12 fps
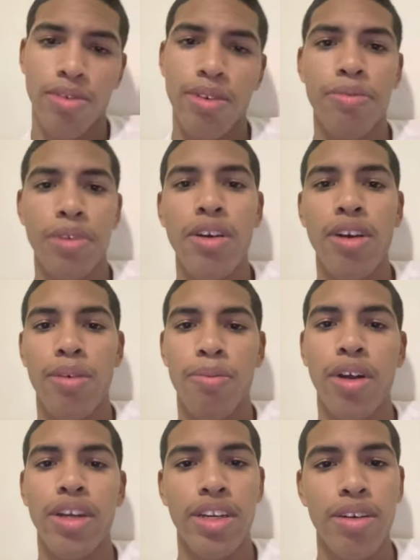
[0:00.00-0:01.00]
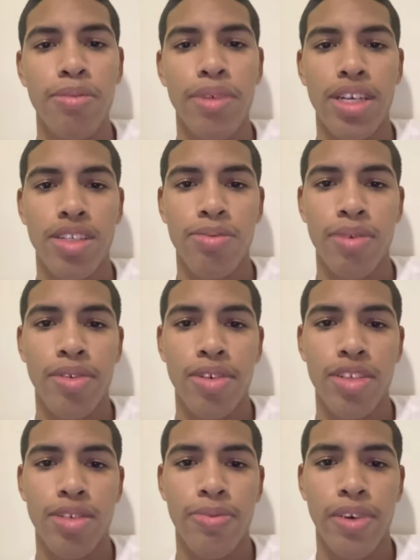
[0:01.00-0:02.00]
To, we are probably gonna go basketball
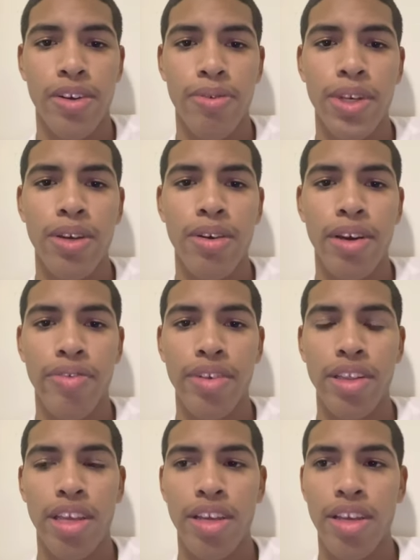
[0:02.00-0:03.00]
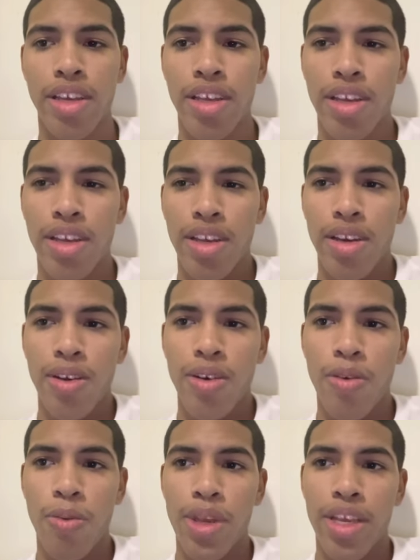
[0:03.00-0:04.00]
court tomorrow. We go every like
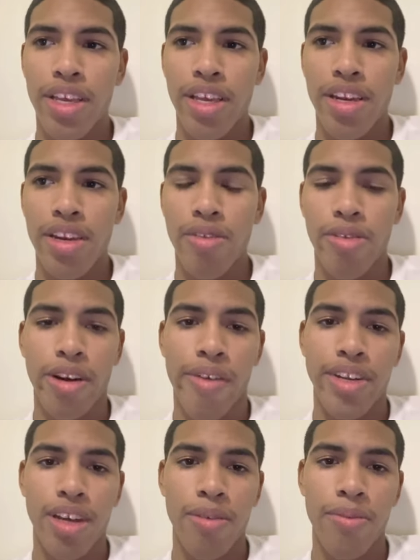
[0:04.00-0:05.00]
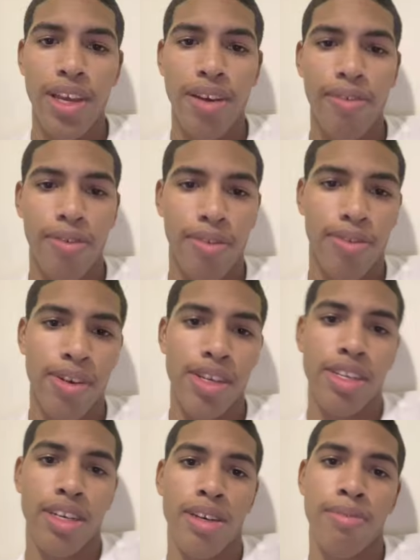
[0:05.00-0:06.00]
weekend or every time we have free
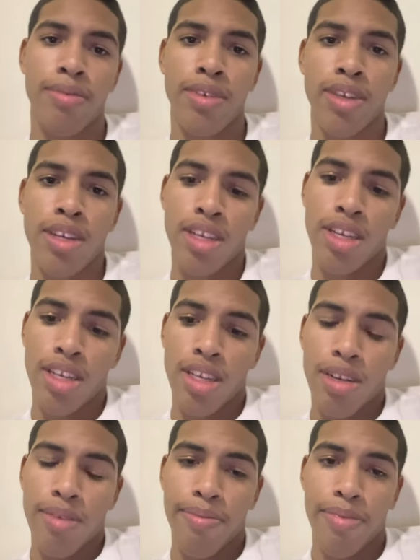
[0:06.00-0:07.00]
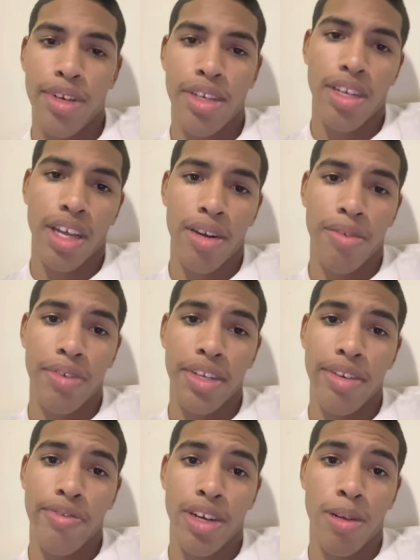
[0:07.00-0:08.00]
time. But I don't want
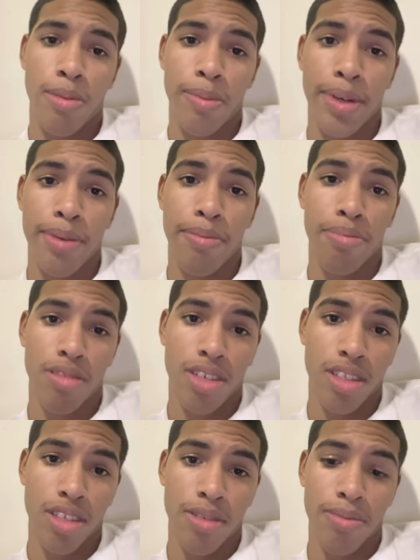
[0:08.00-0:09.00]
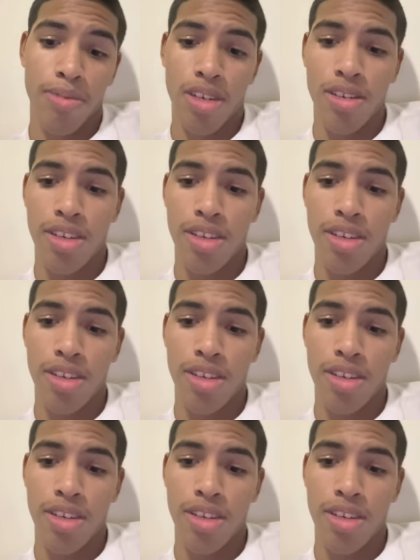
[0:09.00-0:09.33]
to get fouled by my brother, bro.